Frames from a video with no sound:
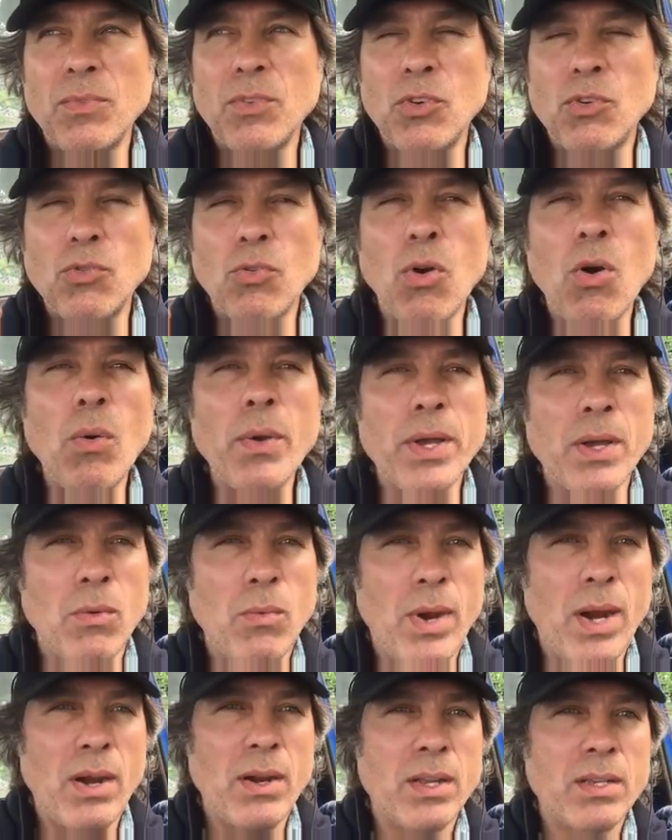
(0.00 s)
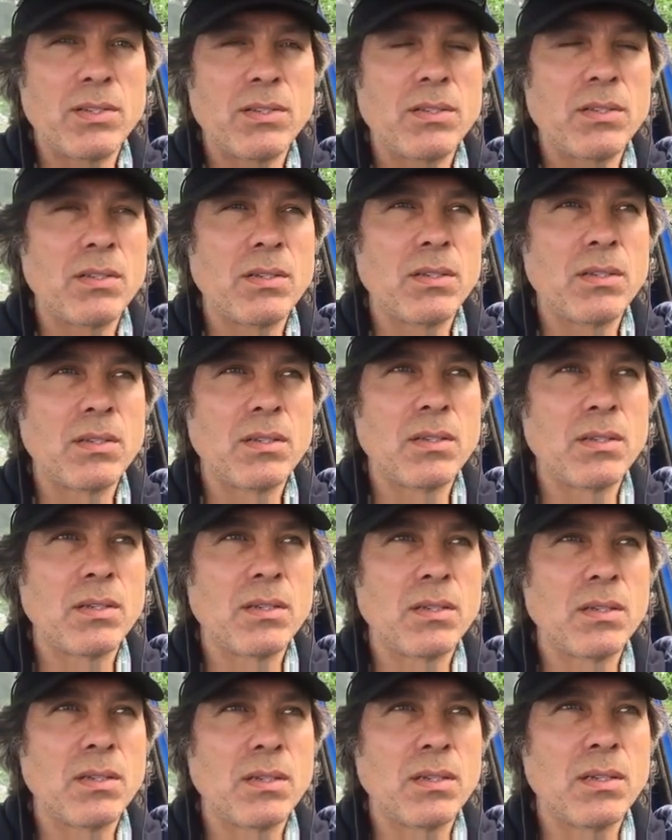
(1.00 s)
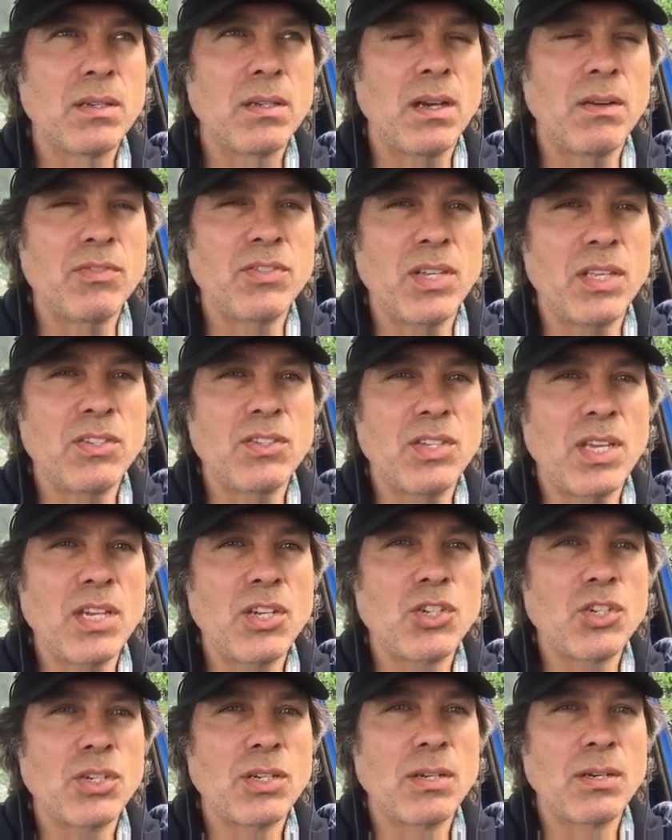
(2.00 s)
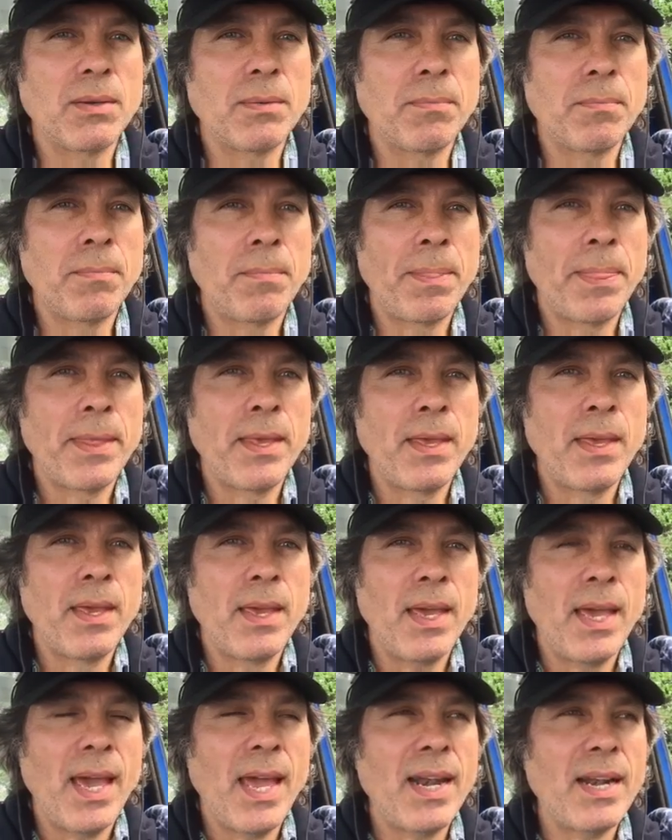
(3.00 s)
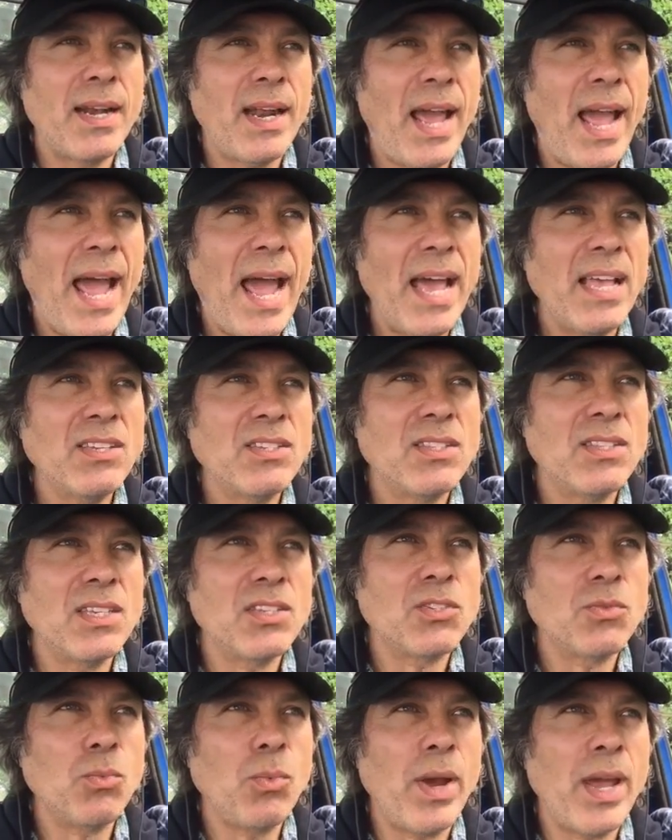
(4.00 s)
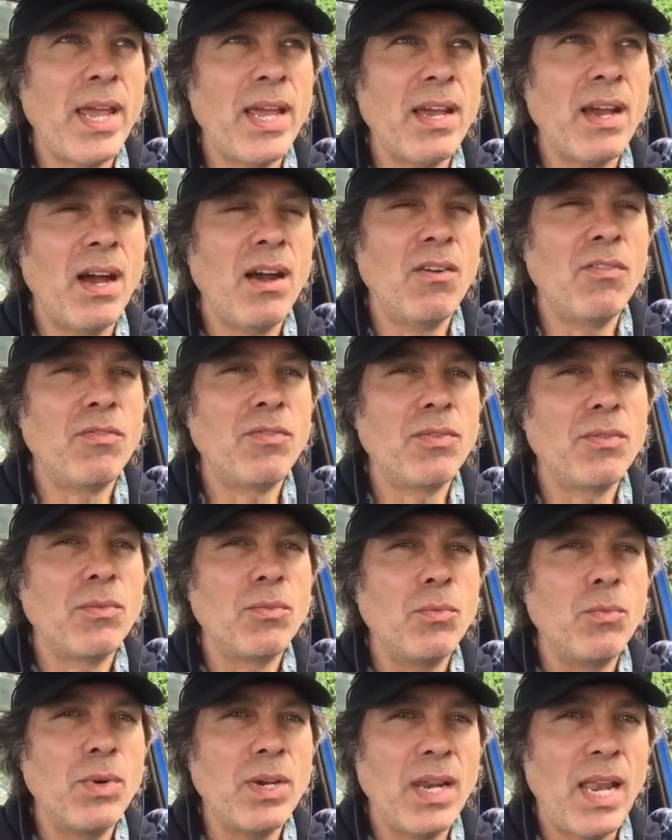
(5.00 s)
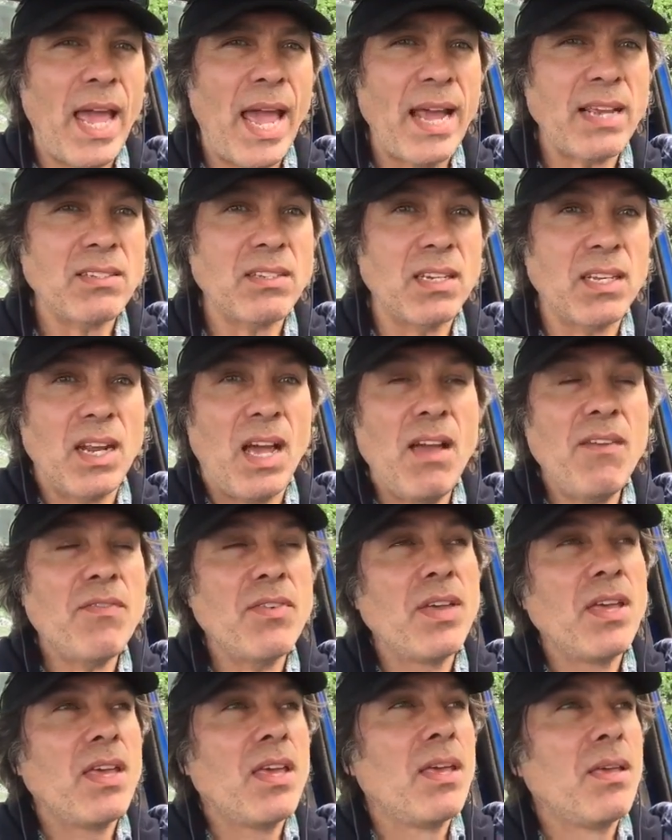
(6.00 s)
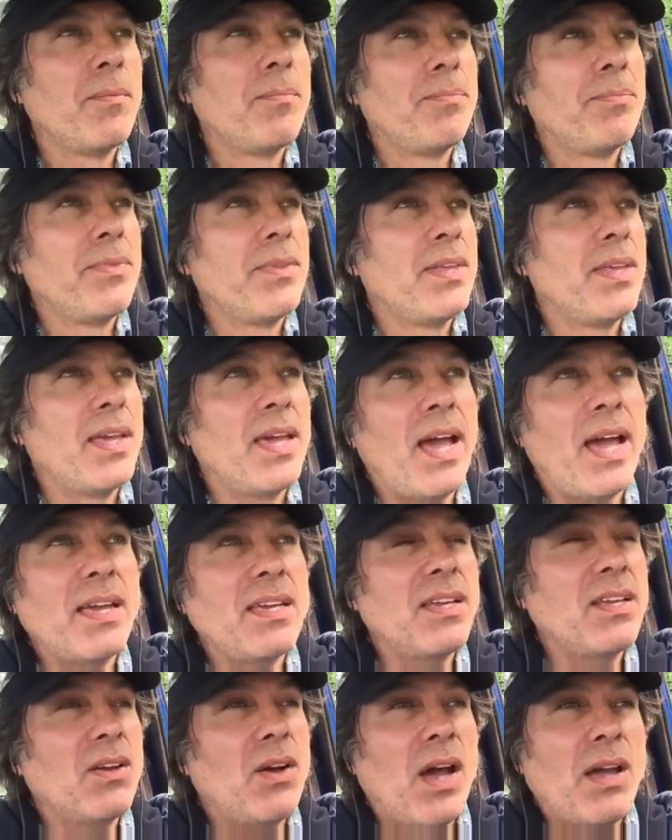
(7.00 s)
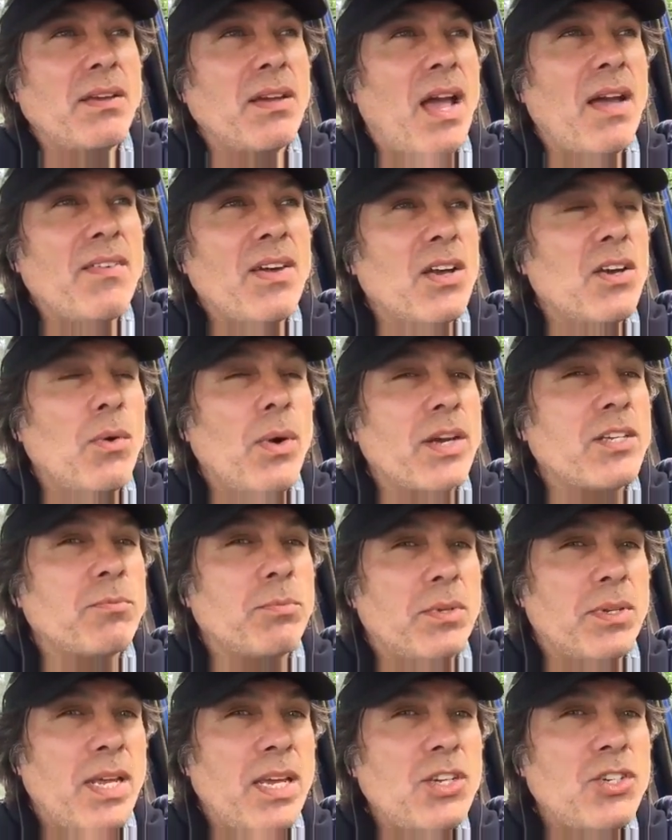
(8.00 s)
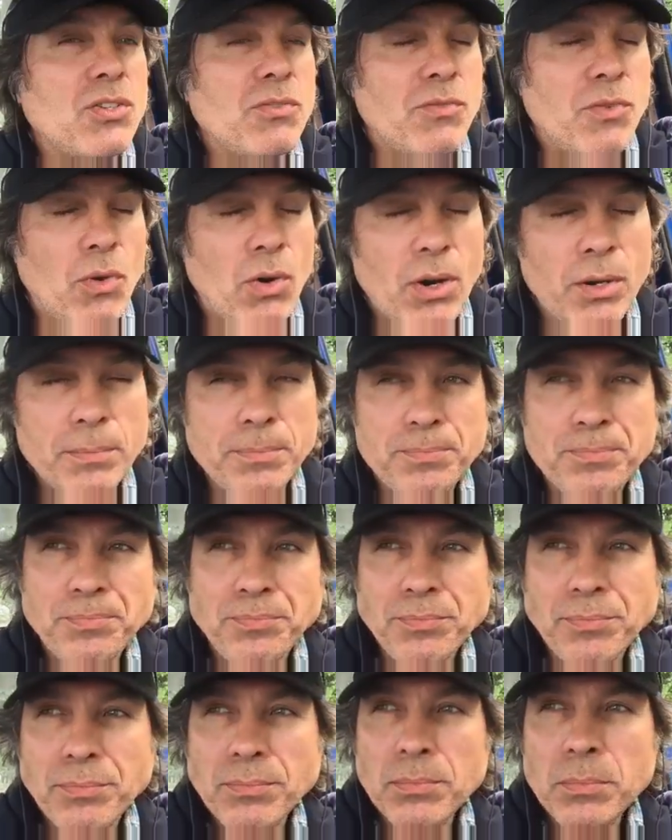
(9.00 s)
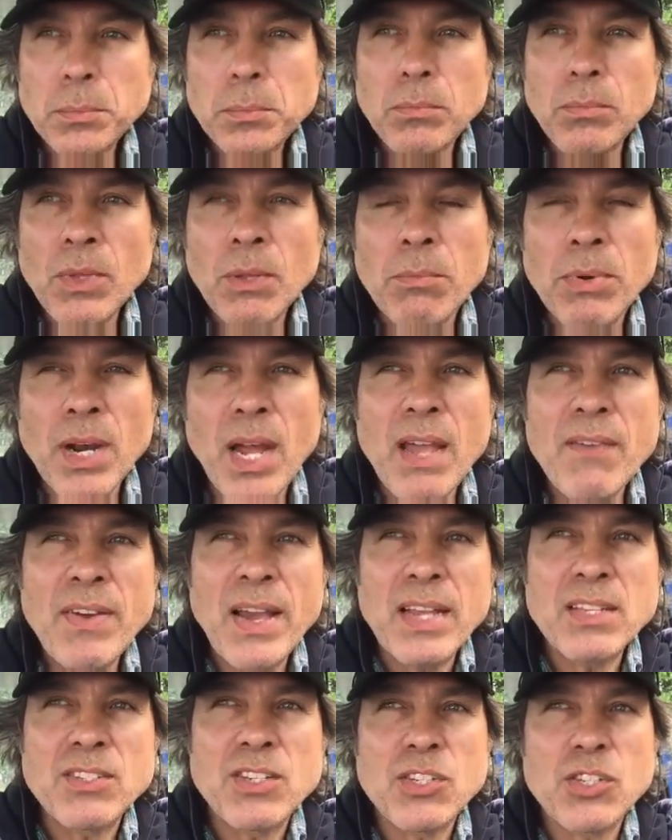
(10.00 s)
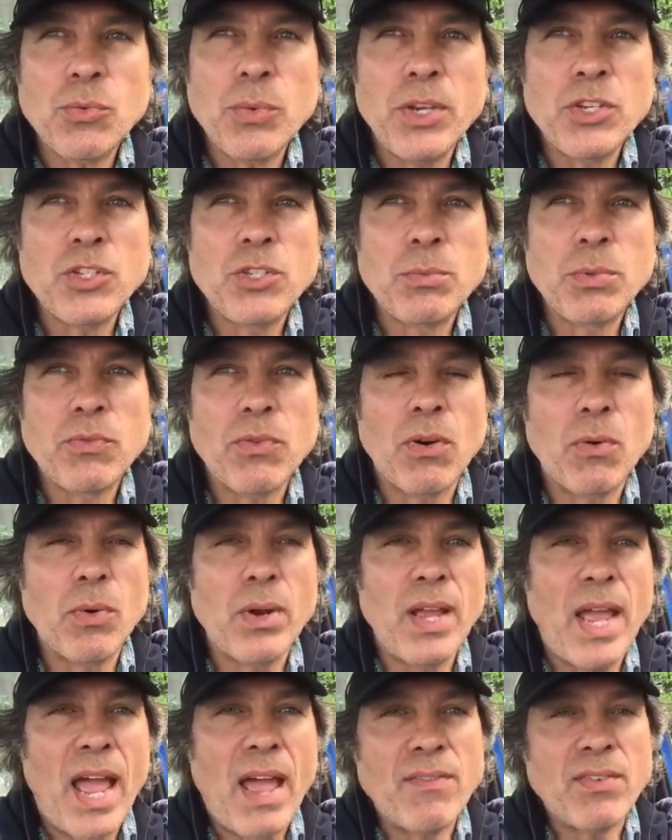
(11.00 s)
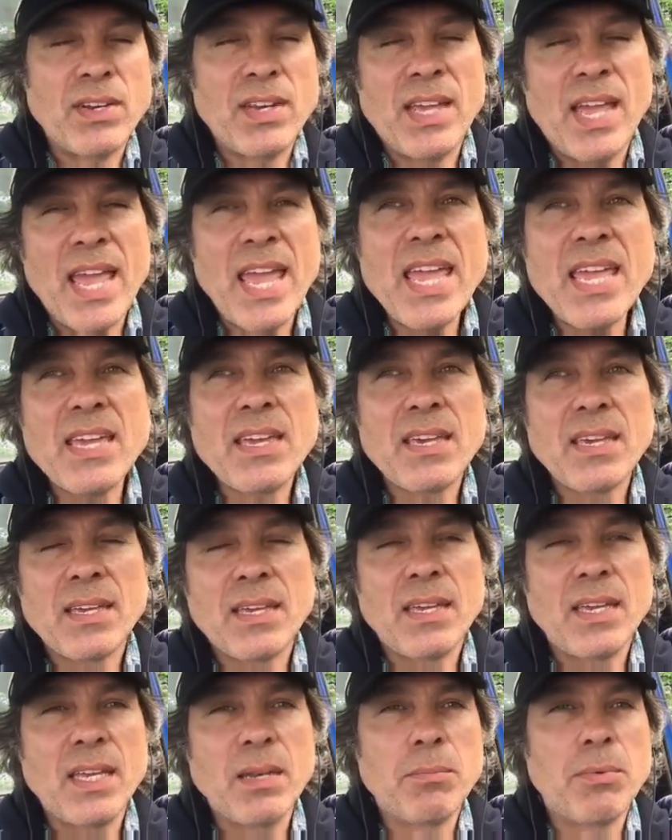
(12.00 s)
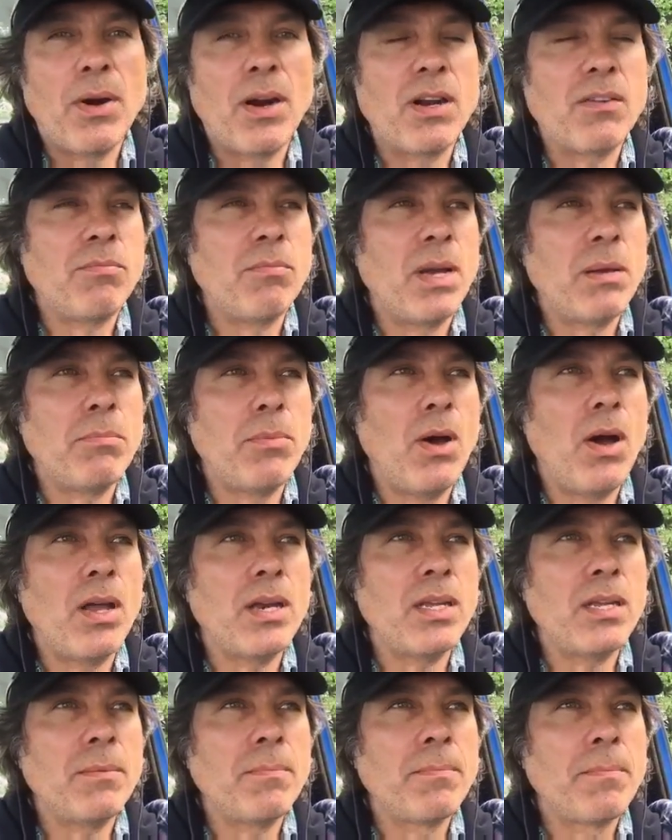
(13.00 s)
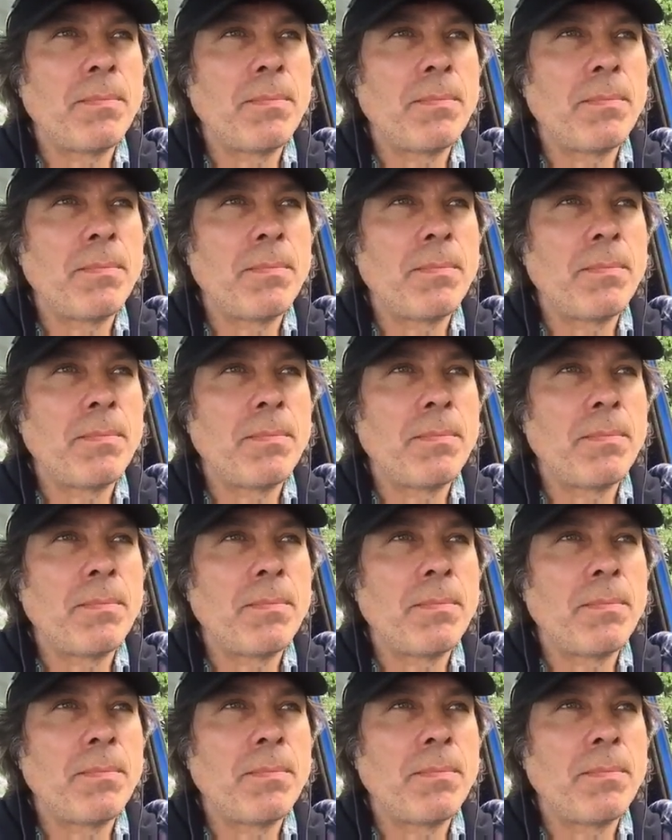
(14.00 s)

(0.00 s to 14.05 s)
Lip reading: growing awareness of sensation, and it has this way of relaxing. And I've got no explanation for it, but I've had situations before where I have an ache in part of my body,